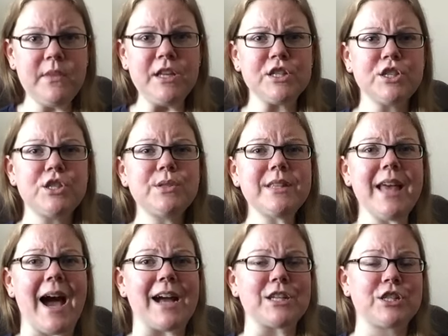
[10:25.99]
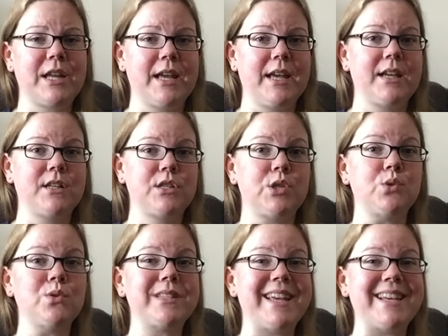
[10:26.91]
Just use the hashtag
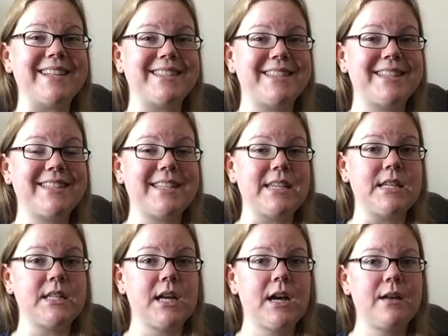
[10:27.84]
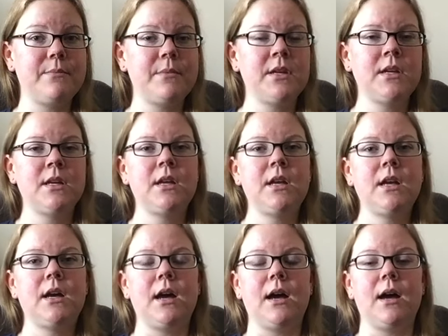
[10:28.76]
Tuesdays Tea Time.
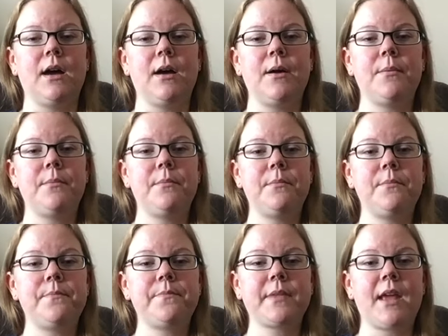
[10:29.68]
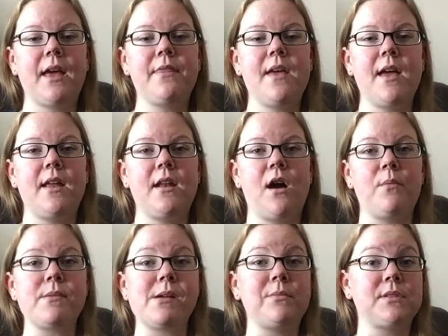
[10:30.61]
Um, and then I'll
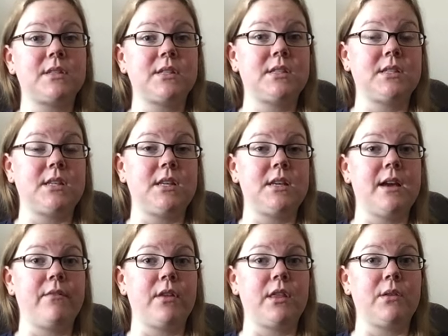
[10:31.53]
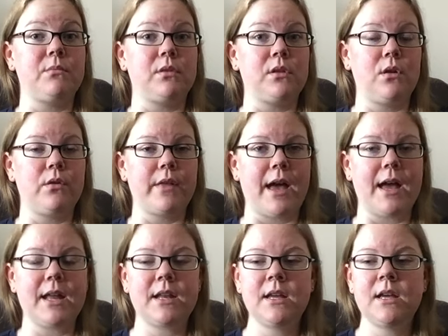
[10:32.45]
be able to see everything below that.